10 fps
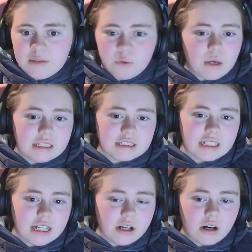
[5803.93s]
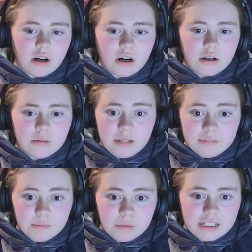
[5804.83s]
either Wednesday or
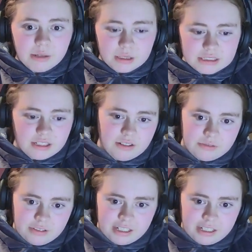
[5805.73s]
either Monday, Wednesday, or